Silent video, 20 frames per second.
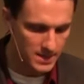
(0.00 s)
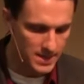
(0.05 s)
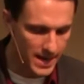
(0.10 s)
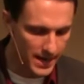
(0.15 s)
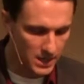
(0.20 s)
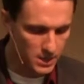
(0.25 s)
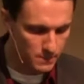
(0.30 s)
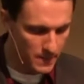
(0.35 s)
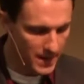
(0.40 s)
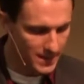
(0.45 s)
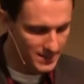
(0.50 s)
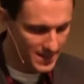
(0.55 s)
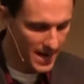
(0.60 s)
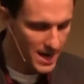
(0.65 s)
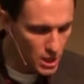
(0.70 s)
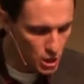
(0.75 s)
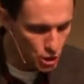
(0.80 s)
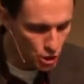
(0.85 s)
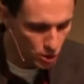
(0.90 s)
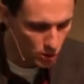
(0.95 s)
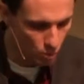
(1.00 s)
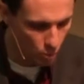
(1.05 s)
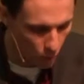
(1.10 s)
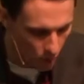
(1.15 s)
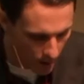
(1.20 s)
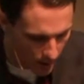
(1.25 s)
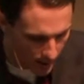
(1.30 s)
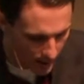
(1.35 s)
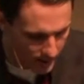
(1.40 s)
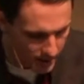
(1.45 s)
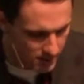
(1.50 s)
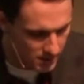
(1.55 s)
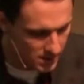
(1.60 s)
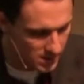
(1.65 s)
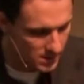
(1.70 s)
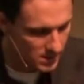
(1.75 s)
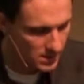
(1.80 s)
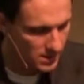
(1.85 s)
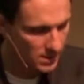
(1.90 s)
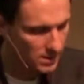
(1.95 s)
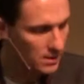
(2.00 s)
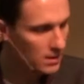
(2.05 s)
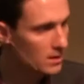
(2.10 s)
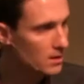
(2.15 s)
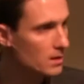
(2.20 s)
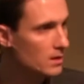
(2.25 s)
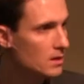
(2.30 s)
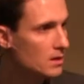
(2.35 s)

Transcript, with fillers: the expectation was